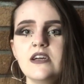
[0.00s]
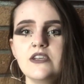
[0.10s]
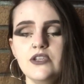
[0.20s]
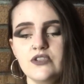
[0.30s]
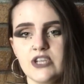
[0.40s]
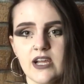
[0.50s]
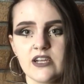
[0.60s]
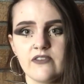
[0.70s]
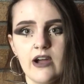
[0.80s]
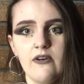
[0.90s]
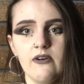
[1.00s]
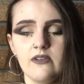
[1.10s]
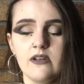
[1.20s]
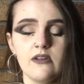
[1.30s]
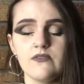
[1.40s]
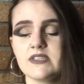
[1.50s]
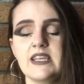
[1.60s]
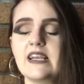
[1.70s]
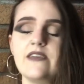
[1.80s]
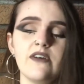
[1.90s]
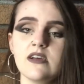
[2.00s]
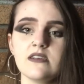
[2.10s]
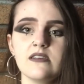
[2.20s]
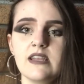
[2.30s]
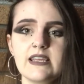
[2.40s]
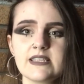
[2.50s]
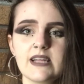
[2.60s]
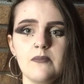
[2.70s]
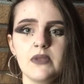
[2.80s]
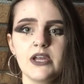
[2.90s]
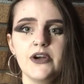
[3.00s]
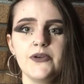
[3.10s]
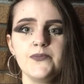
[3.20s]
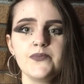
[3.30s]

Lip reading: you checking her out. I'll obviously leave her links down below.